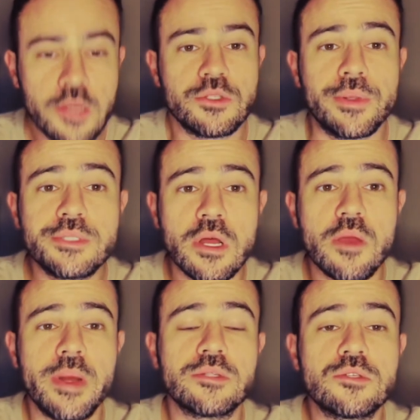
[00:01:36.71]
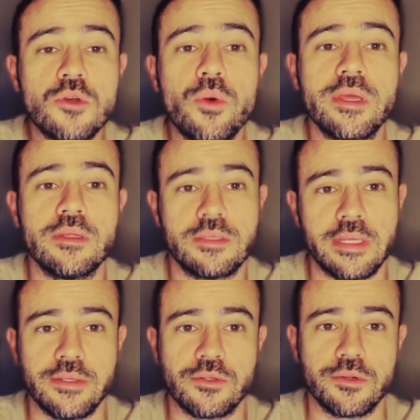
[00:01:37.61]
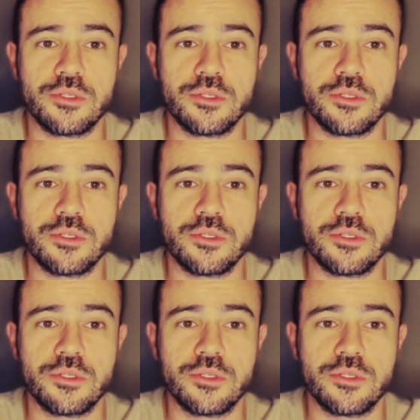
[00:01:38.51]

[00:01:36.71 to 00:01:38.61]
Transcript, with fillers: So let's talk about soaking the sensor.